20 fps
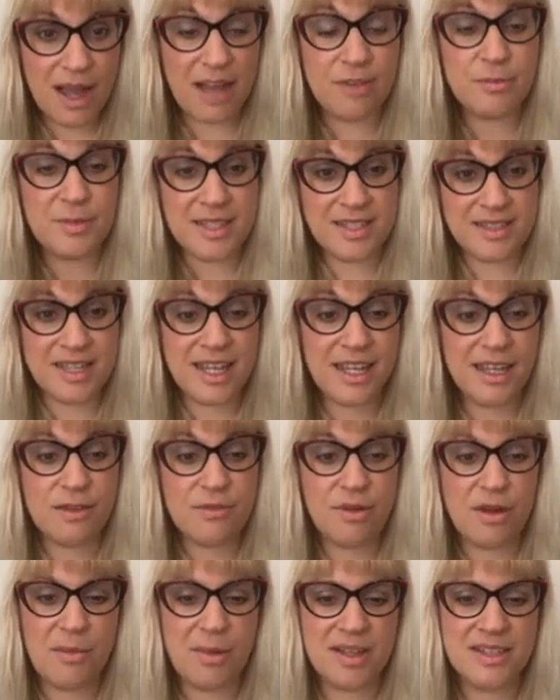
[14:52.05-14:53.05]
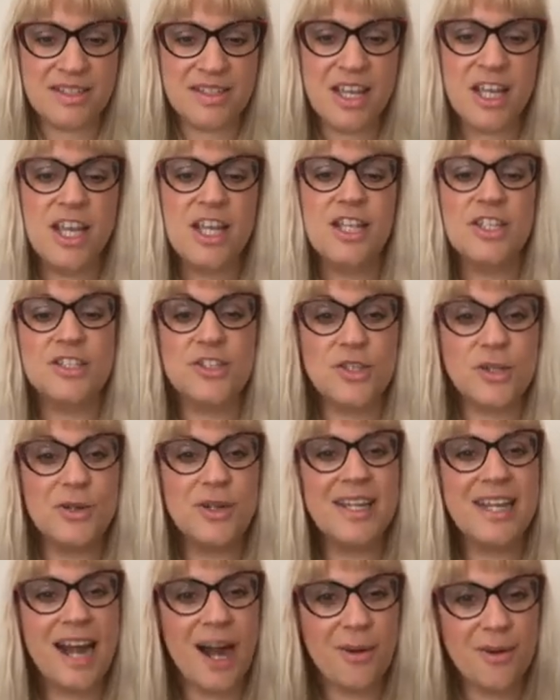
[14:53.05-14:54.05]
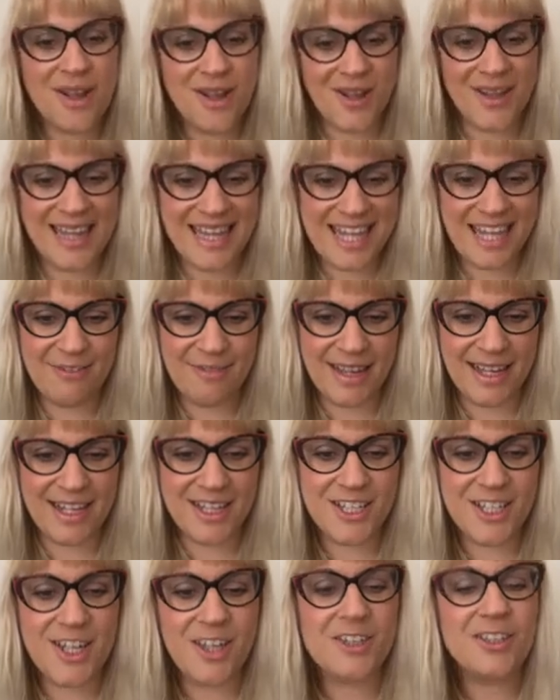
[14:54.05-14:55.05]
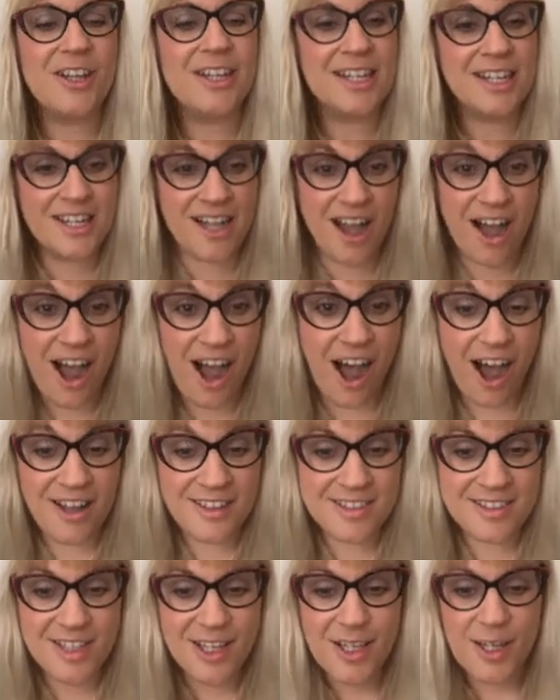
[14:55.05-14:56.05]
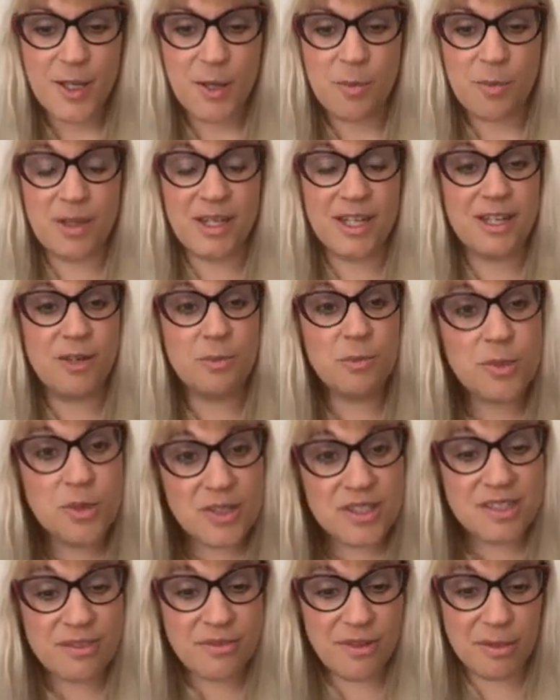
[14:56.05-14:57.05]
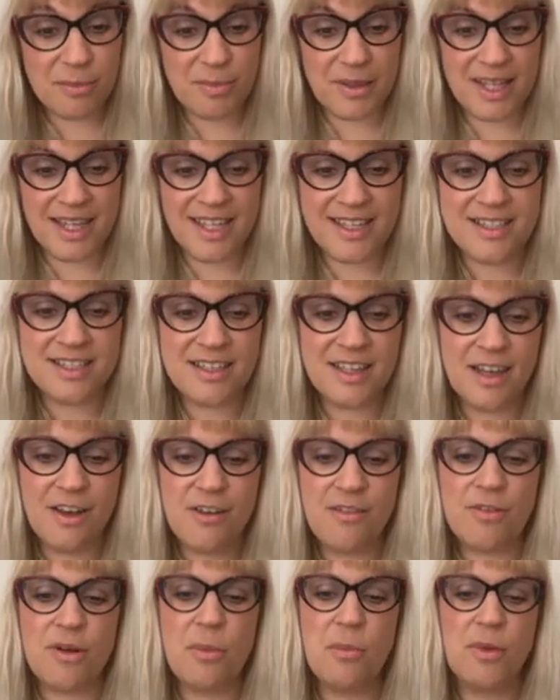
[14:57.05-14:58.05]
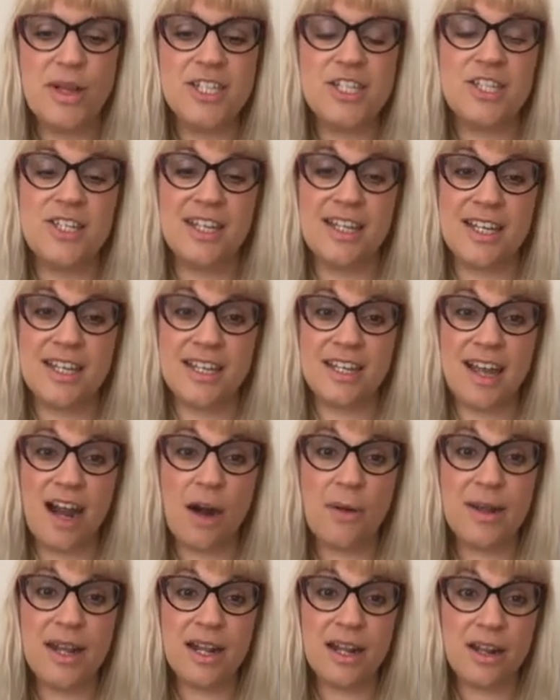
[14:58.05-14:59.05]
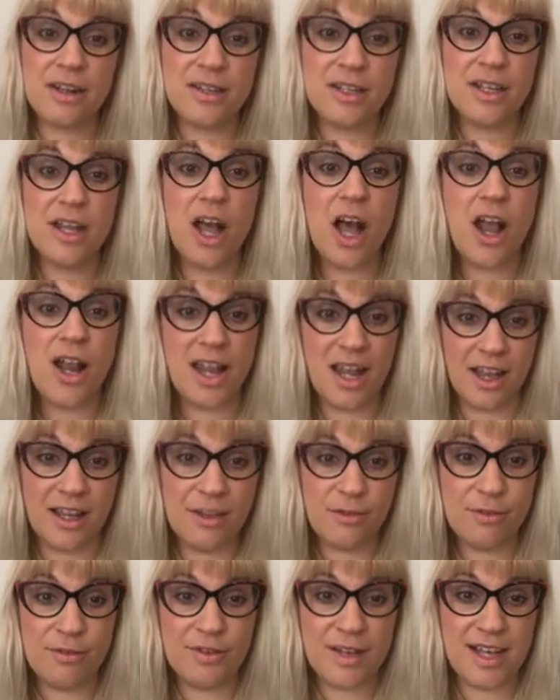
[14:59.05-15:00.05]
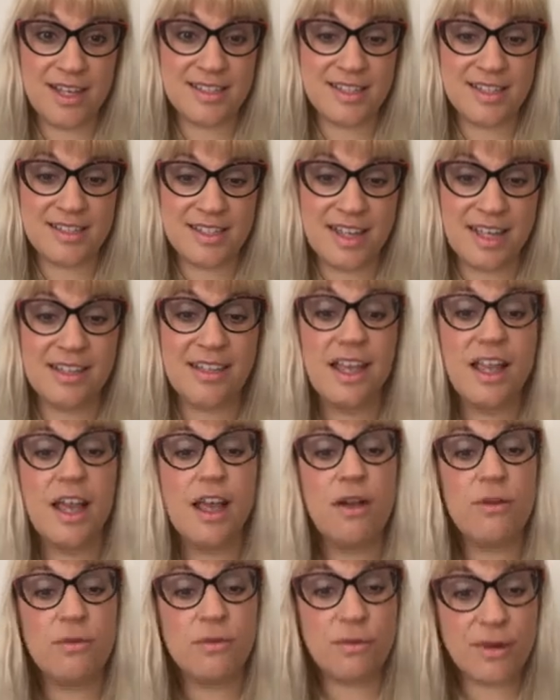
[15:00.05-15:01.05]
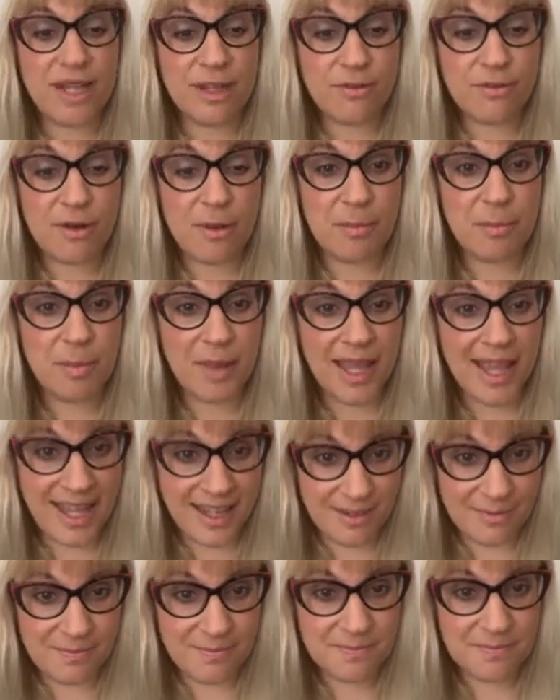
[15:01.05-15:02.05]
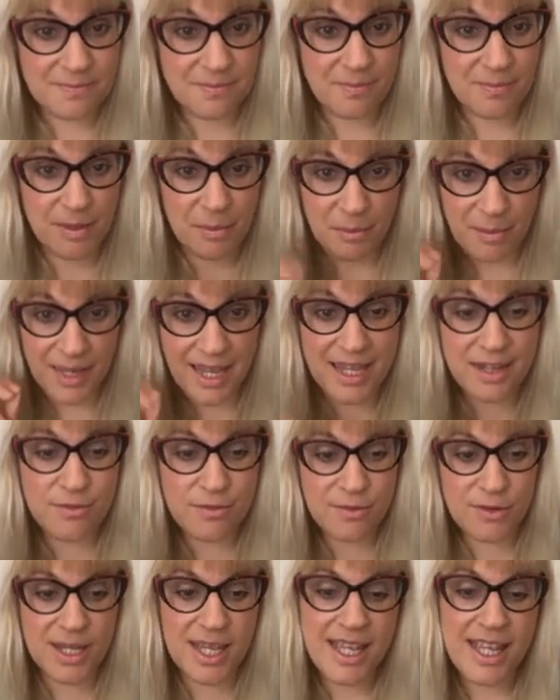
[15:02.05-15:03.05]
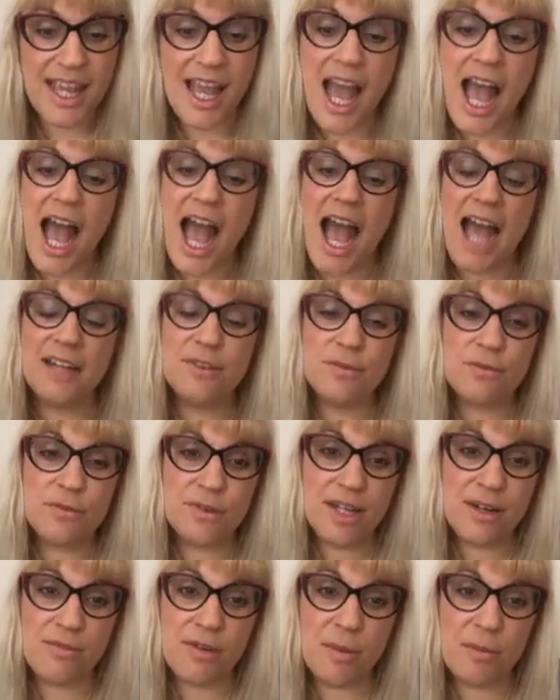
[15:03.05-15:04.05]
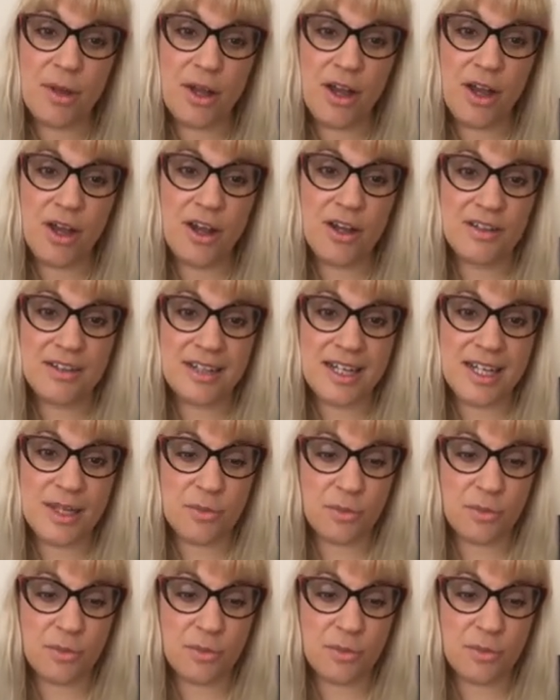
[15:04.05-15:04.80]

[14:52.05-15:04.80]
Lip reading: been taken from us do carry on living, not only in our heart, but in a beautiful place from which they can carry on a life, as I said, free from pain-free, and free from earthly